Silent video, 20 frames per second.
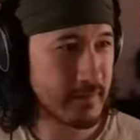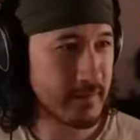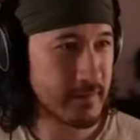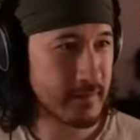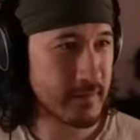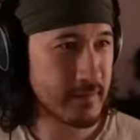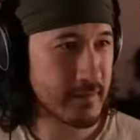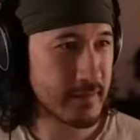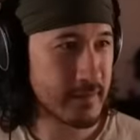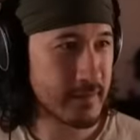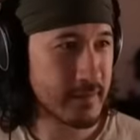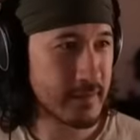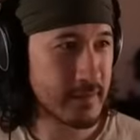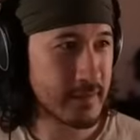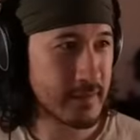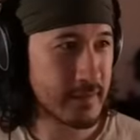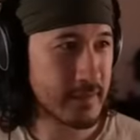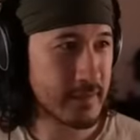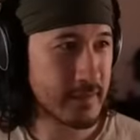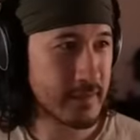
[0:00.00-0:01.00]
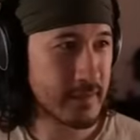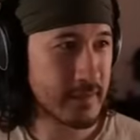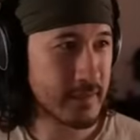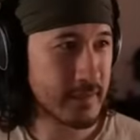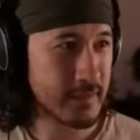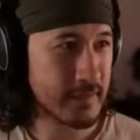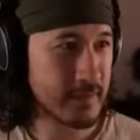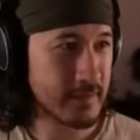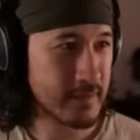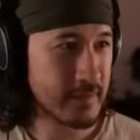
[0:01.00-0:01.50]
should we get out of here?
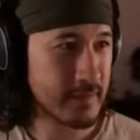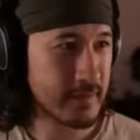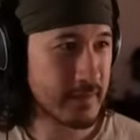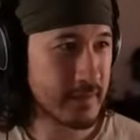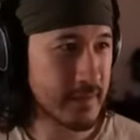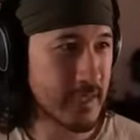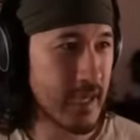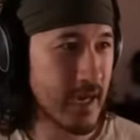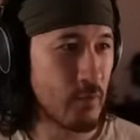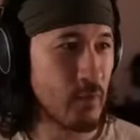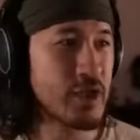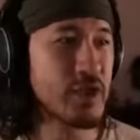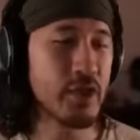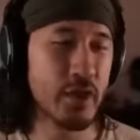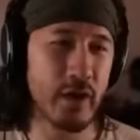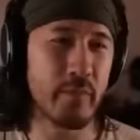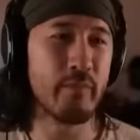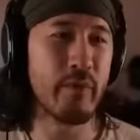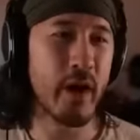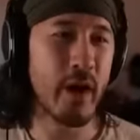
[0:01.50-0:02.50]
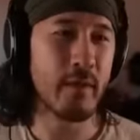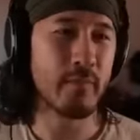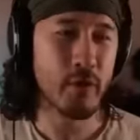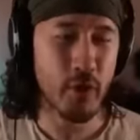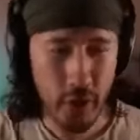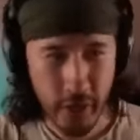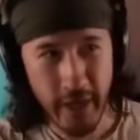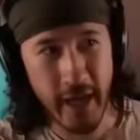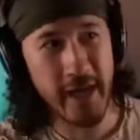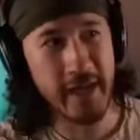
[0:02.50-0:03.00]
Yeah, we should, Bob. Yeah.
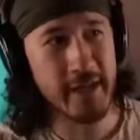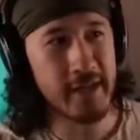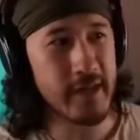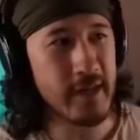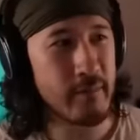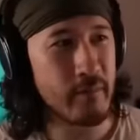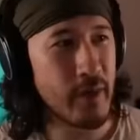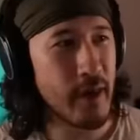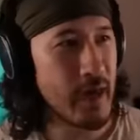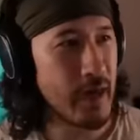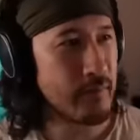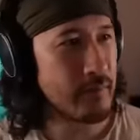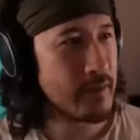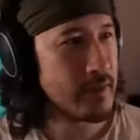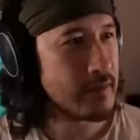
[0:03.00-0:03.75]
Good idea, Bob.